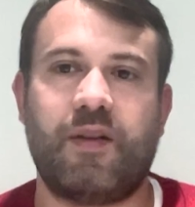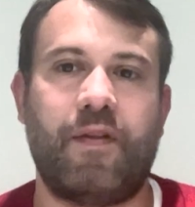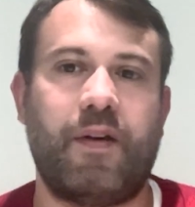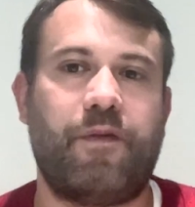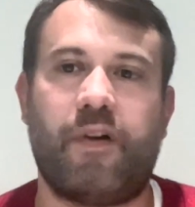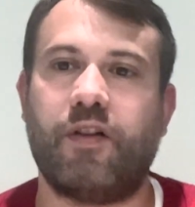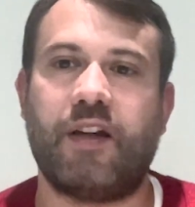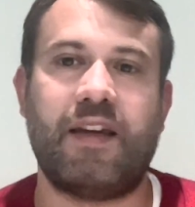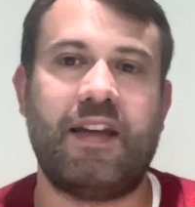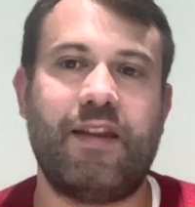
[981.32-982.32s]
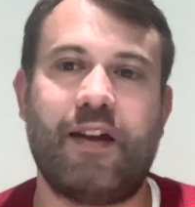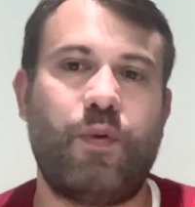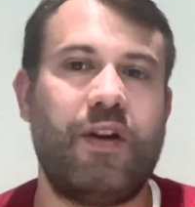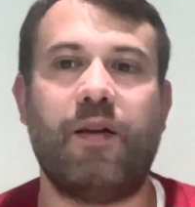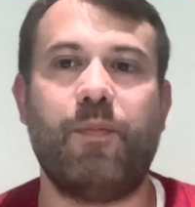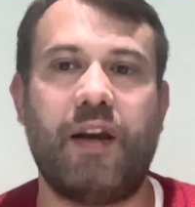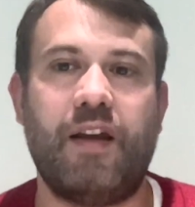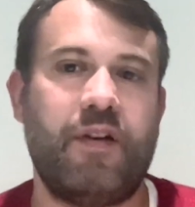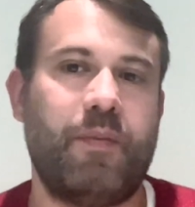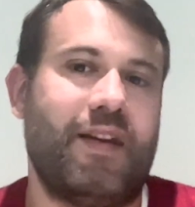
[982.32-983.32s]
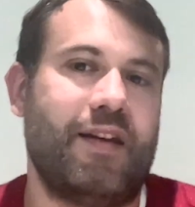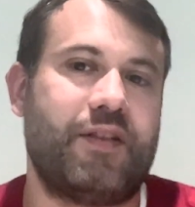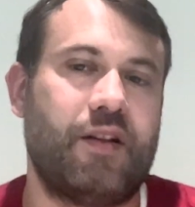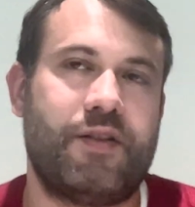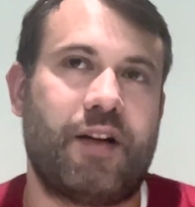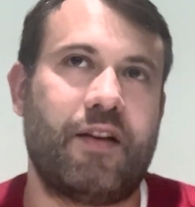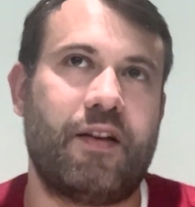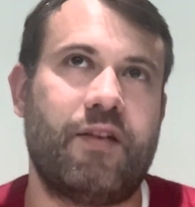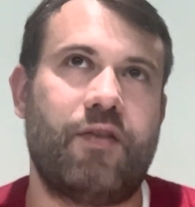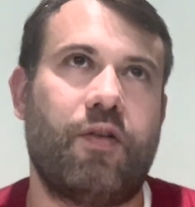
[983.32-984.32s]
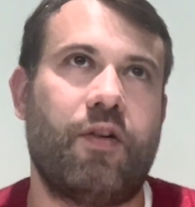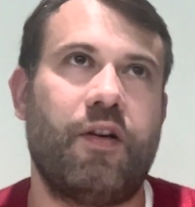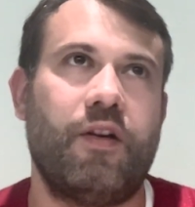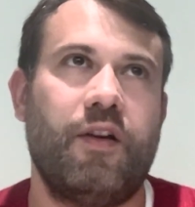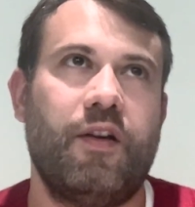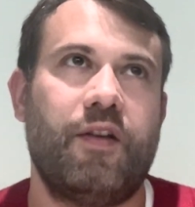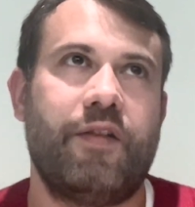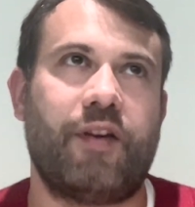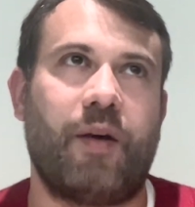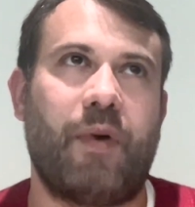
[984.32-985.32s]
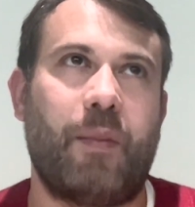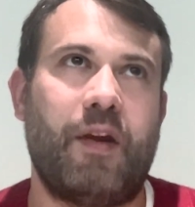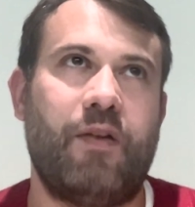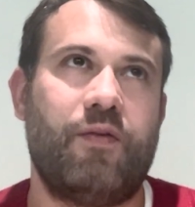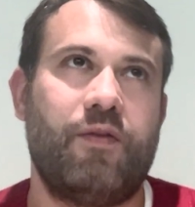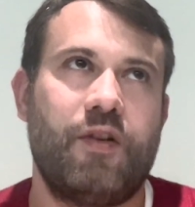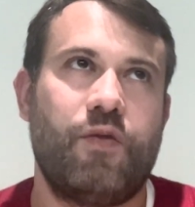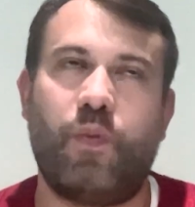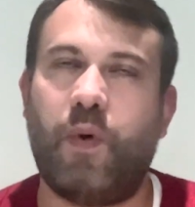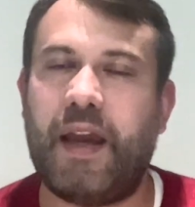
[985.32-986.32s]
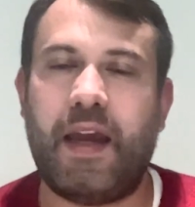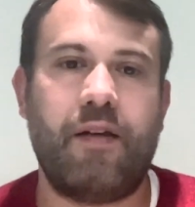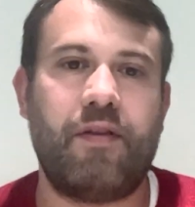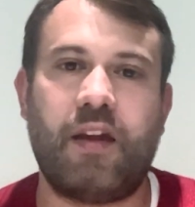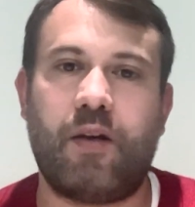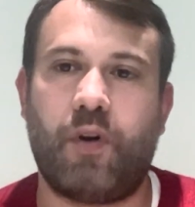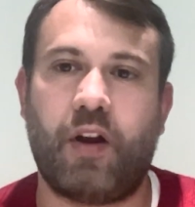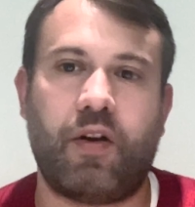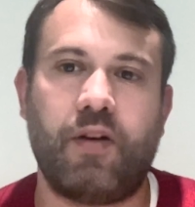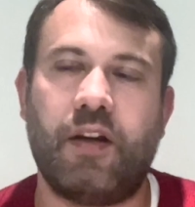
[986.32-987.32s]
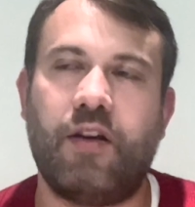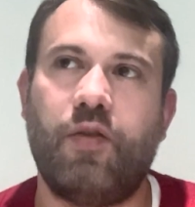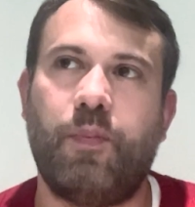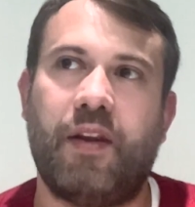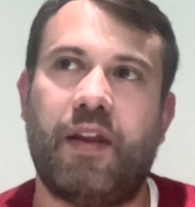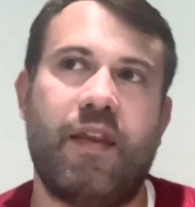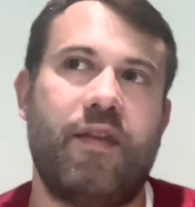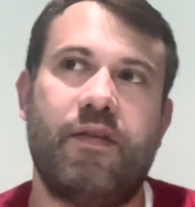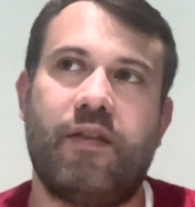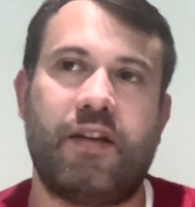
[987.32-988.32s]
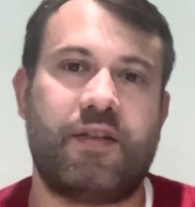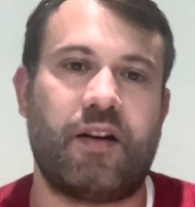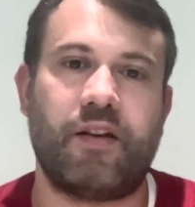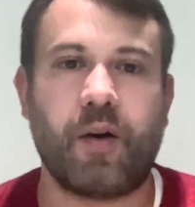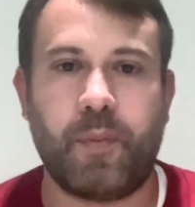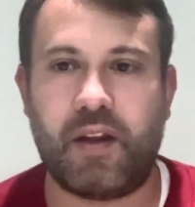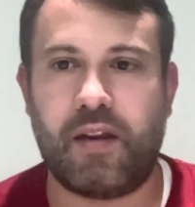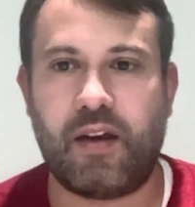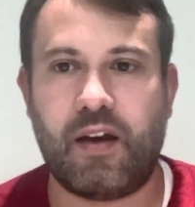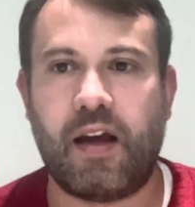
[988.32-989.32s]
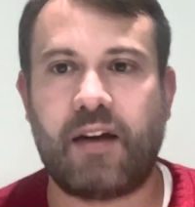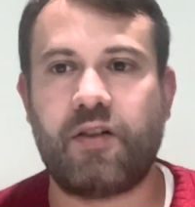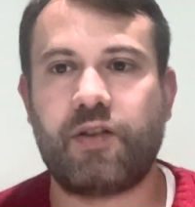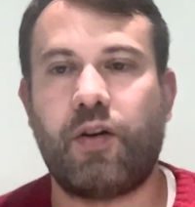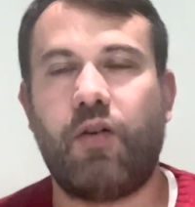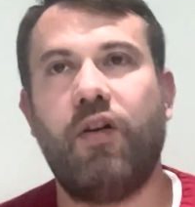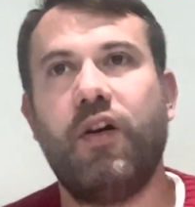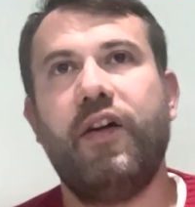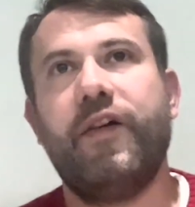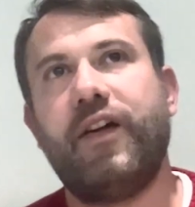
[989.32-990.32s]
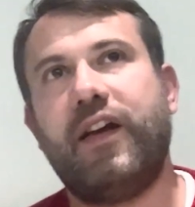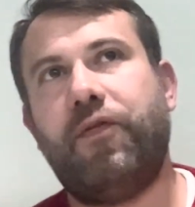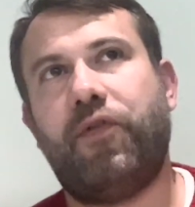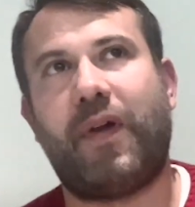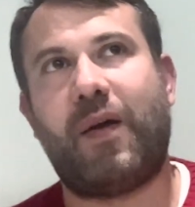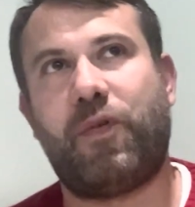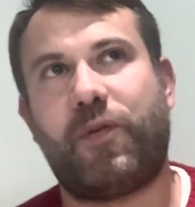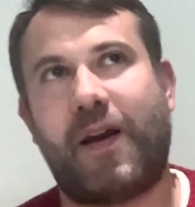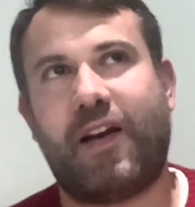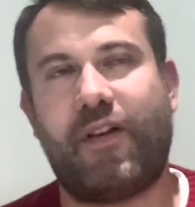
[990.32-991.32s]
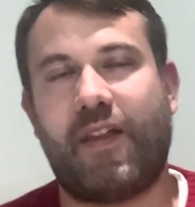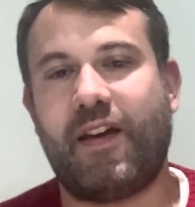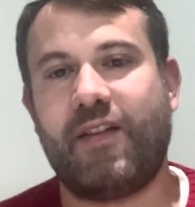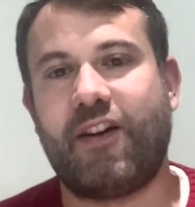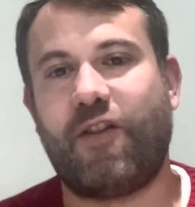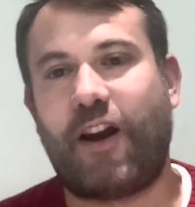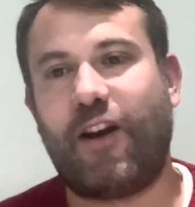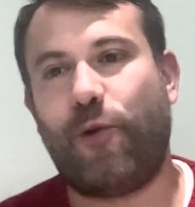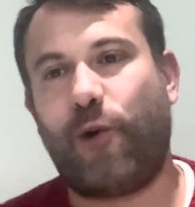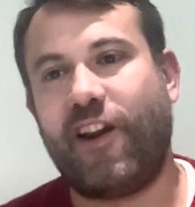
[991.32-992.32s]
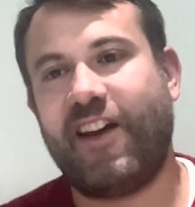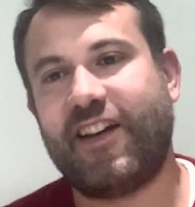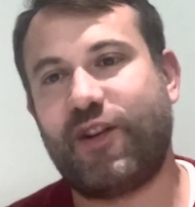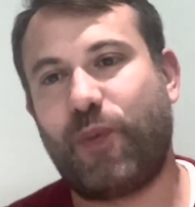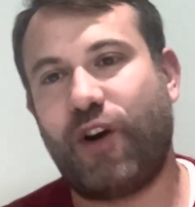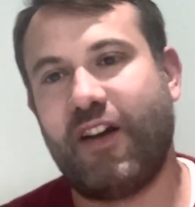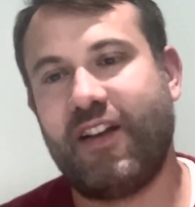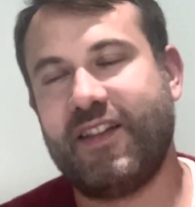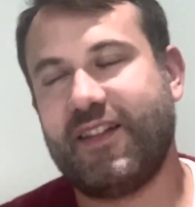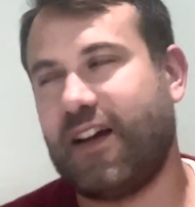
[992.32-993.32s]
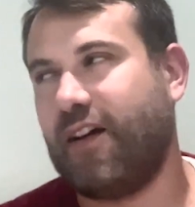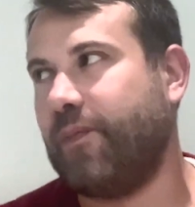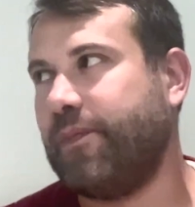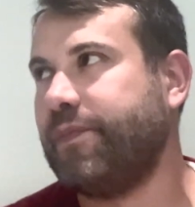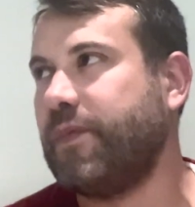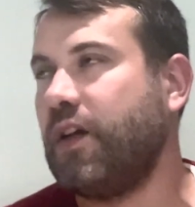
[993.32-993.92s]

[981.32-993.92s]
of them found an idea that we didn't believe in, but they still started it. Or some, we didn't want to continue, but then they started the company the year later. So even from that perspective, I think it's a great learning experience. And